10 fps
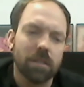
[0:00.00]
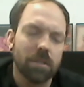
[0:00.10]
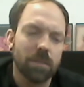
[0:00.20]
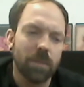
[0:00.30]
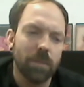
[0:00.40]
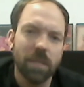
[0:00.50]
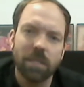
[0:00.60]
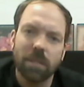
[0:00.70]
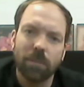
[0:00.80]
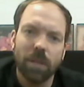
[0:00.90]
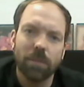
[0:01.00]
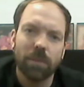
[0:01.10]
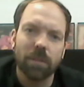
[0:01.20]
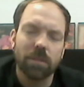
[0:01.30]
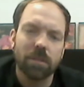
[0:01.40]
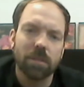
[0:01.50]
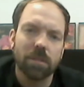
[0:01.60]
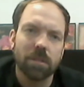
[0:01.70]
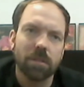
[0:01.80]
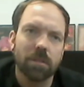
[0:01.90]
just by meeting people, and
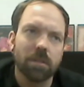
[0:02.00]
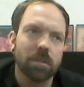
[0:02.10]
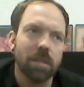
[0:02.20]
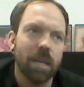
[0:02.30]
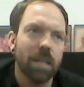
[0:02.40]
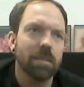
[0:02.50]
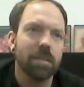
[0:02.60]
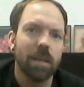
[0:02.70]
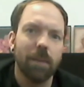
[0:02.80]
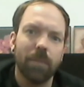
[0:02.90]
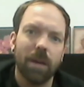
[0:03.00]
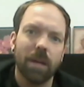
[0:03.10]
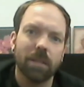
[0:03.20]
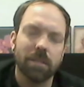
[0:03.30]
just take a step back,